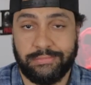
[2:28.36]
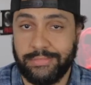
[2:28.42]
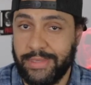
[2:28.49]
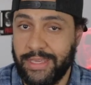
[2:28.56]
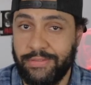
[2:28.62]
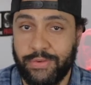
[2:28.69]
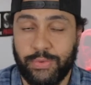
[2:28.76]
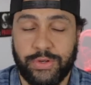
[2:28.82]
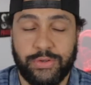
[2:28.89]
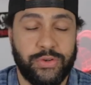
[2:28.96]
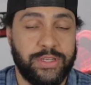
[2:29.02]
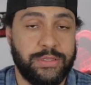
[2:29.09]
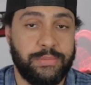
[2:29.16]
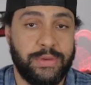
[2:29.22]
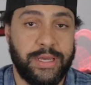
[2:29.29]
even when
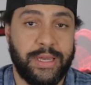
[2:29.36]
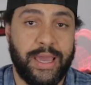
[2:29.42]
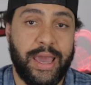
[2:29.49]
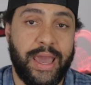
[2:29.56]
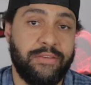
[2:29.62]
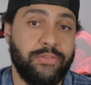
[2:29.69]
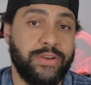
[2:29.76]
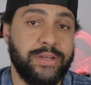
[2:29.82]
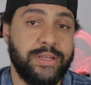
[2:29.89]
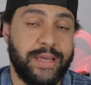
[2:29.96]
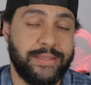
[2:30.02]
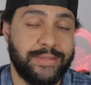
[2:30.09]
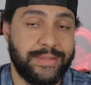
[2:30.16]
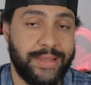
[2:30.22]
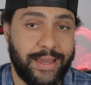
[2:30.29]
transmitting every
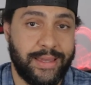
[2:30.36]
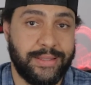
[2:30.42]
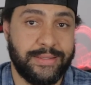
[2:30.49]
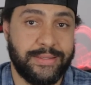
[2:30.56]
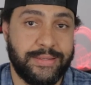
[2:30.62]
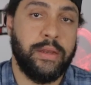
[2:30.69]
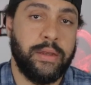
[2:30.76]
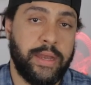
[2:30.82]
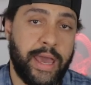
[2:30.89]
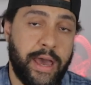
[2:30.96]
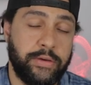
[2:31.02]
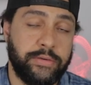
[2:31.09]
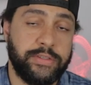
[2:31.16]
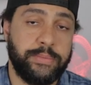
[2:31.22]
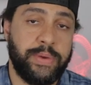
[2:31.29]
10 seconds.
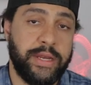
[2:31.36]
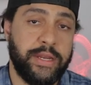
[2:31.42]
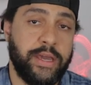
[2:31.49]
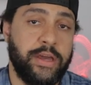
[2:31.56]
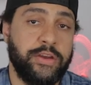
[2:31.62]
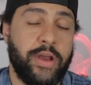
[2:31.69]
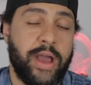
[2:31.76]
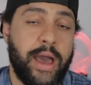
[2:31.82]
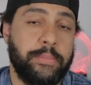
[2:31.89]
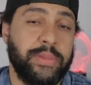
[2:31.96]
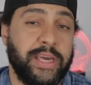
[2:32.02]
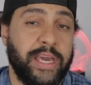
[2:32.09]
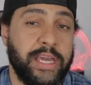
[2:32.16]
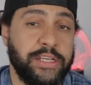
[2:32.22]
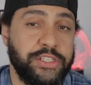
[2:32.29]
Now, depending on your
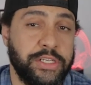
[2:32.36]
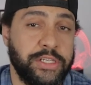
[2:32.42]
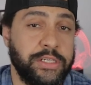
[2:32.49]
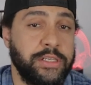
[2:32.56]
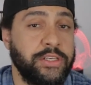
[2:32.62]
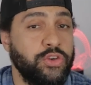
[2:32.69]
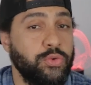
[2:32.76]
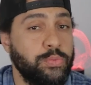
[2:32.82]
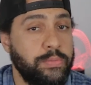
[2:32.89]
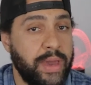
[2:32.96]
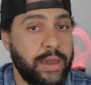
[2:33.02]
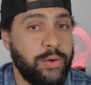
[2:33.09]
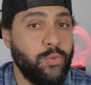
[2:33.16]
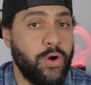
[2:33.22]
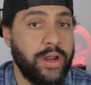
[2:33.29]
application, you
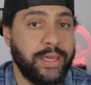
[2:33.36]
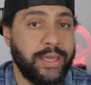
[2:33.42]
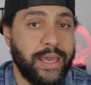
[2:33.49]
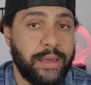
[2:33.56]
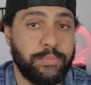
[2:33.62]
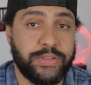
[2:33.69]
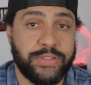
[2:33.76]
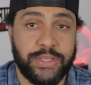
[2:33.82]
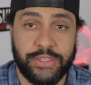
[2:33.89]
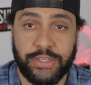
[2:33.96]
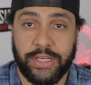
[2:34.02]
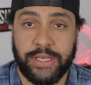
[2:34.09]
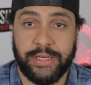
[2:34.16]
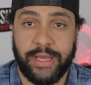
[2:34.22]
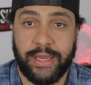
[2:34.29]
may want to get
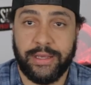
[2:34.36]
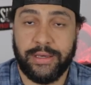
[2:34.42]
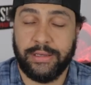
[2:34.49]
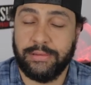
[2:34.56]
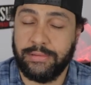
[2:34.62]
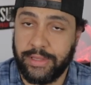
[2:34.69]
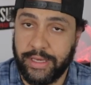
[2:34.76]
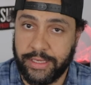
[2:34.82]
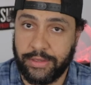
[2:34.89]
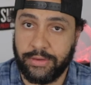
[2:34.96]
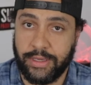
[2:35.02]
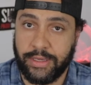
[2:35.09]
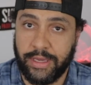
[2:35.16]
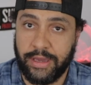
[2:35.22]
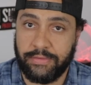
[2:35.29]
positioning data like you
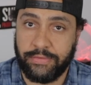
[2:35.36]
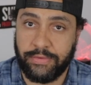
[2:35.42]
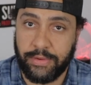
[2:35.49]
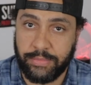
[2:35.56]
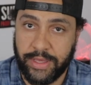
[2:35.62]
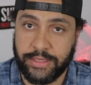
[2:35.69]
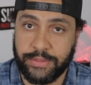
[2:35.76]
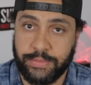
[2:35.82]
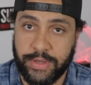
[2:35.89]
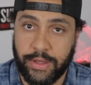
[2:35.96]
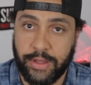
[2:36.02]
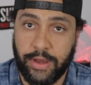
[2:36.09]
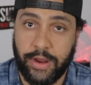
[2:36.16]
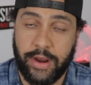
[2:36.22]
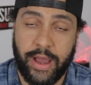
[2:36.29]
can get from the
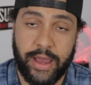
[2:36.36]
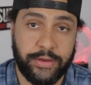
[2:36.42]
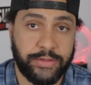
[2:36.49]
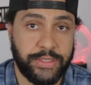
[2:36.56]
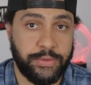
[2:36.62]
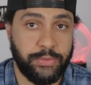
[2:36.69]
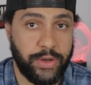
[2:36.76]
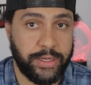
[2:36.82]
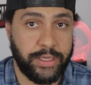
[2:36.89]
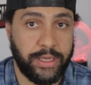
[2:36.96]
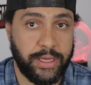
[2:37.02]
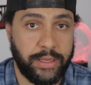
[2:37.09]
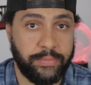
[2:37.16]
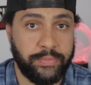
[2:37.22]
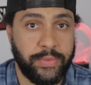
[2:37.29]
XPLR-IoT-1
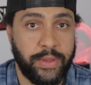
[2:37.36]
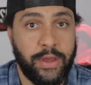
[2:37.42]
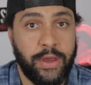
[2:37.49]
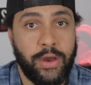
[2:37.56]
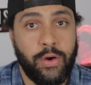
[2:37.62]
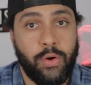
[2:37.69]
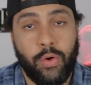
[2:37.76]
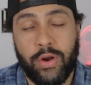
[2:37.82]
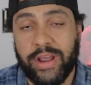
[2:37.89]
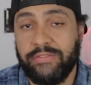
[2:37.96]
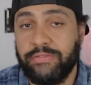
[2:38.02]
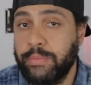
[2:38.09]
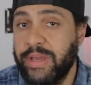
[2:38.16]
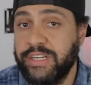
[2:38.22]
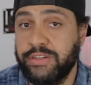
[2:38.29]
kit, or
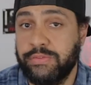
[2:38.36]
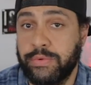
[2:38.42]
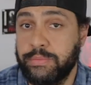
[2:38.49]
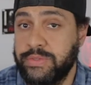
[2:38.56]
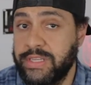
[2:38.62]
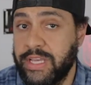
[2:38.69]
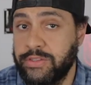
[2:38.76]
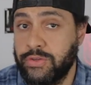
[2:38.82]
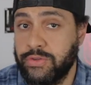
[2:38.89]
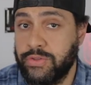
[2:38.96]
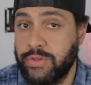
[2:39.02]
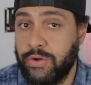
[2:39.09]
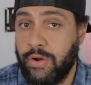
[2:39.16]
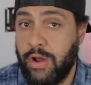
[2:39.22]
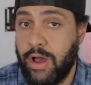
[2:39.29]
information from sensors
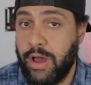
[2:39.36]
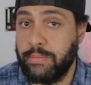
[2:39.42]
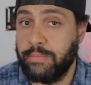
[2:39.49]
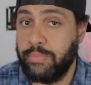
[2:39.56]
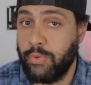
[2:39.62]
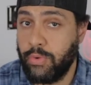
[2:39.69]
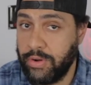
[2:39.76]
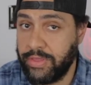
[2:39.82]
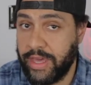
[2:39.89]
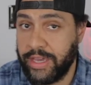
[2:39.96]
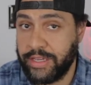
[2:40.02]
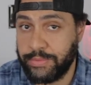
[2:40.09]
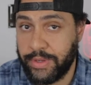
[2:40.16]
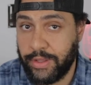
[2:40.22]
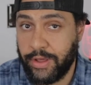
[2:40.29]
that are on board the
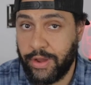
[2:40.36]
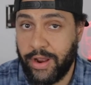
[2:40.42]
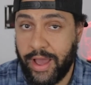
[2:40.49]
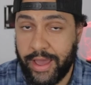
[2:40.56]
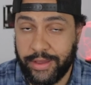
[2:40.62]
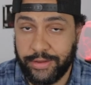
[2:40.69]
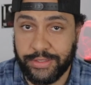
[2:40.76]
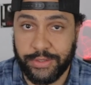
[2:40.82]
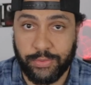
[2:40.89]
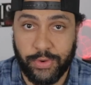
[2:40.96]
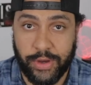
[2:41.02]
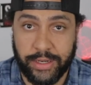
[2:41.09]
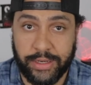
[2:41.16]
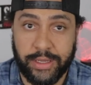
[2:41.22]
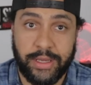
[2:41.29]

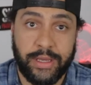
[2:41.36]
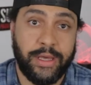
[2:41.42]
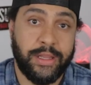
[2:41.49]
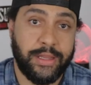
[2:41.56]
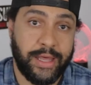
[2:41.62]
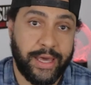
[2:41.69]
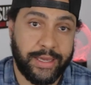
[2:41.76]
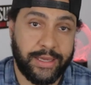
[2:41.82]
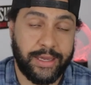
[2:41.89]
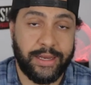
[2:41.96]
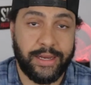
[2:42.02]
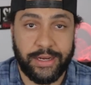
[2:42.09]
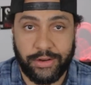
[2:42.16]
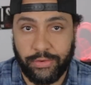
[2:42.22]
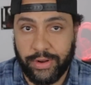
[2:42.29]
XPLR-IoT-1, like an
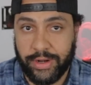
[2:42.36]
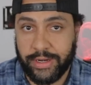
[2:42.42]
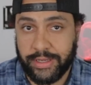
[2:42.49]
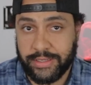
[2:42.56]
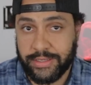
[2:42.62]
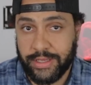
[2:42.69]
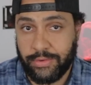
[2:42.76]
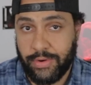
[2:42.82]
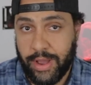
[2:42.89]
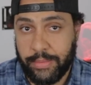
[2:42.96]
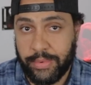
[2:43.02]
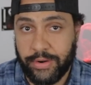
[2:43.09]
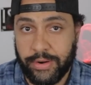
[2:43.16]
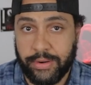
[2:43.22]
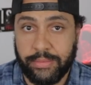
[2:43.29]
integrated
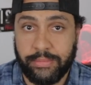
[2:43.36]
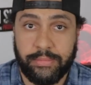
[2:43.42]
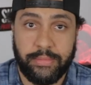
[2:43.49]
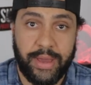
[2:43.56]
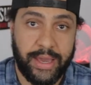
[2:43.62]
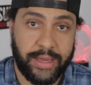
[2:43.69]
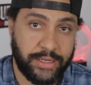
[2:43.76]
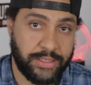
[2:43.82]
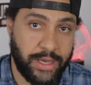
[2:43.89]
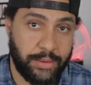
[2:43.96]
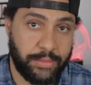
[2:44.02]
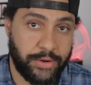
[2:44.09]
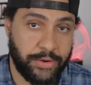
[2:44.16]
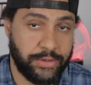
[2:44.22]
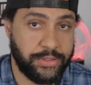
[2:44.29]
accelerometer,
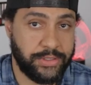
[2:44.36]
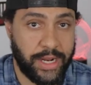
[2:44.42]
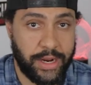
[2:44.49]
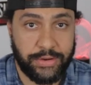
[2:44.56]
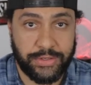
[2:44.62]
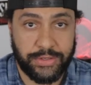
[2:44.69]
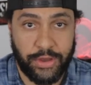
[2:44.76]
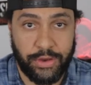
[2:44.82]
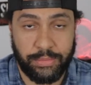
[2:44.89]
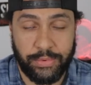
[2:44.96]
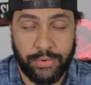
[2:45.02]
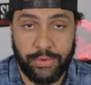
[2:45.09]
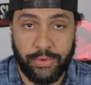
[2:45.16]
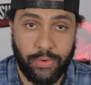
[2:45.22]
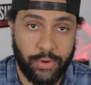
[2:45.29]
magnetometer, gyroscope,
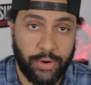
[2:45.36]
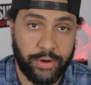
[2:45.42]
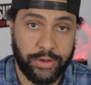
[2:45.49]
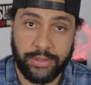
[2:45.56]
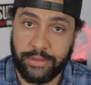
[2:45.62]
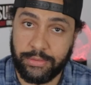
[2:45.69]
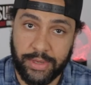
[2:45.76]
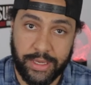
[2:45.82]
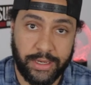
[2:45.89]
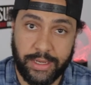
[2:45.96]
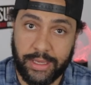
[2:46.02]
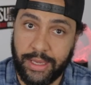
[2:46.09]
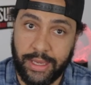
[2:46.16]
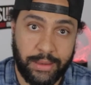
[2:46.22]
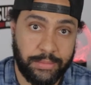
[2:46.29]
or
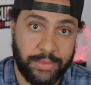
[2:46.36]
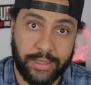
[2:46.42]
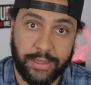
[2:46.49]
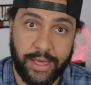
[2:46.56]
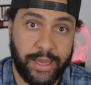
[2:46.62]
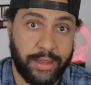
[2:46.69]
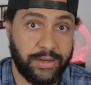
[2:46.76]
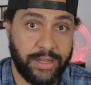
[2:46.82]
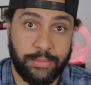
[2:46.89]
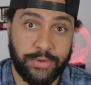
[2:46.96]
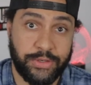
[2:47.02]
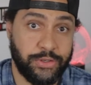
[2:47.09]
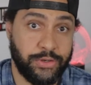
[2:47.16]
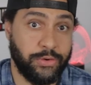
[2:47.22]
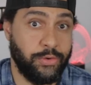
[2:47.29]
humidity, ambient light,
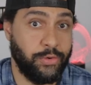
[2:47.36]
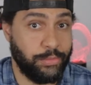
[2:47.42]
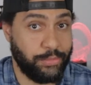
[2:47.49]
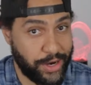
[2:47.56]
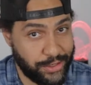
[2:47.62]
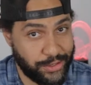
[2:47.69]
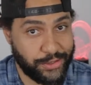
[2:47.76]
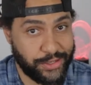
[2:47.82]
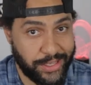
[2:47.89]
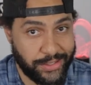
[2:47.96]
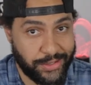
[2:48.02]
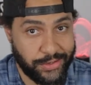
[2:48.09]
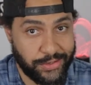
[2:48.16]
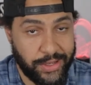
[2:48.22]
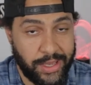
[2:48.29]
temperature, or pressure
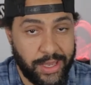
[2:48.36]
sensors